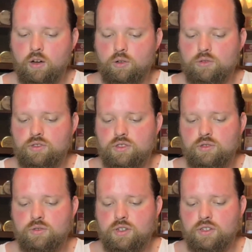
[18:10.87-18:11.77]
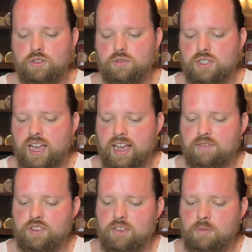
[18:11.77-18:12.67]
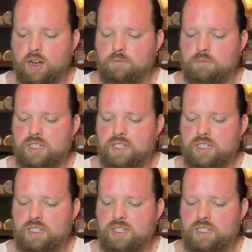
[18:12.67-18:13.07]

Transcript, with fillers: Old Took used to have them on